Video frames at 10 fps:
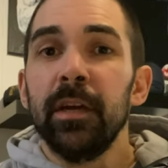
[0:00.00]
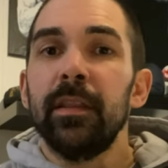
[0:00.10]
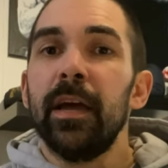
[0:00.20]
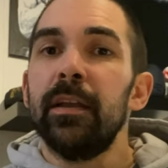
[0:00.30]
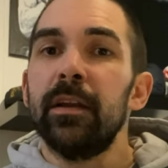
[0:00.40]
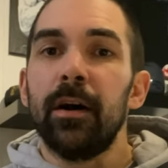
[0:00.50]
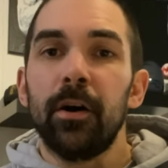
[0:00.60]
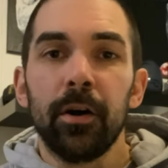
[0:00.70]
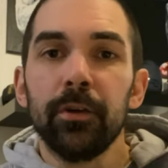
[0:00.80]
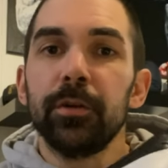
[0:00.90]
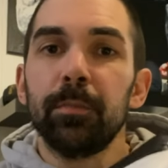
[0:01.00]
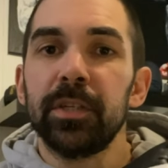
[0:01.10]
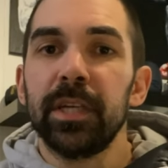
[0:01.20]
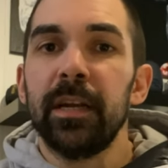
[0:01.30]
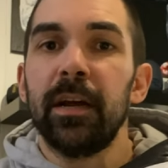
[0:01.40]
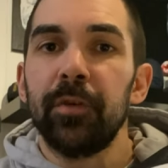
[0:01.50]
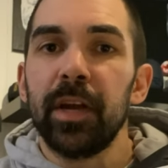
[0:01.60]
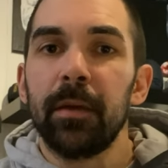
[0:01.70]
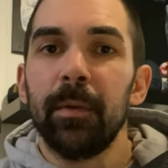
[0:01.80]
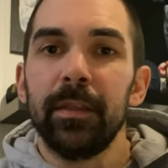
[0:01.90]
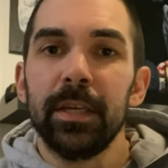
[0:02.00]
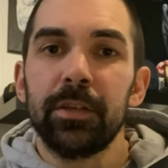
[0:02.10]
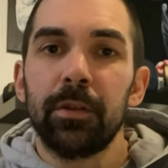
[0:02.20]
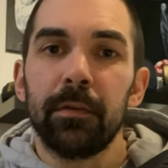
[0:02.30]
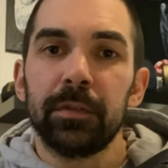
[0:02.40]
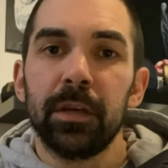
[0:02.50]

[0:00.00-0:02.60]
then 100% I recommend these gloves.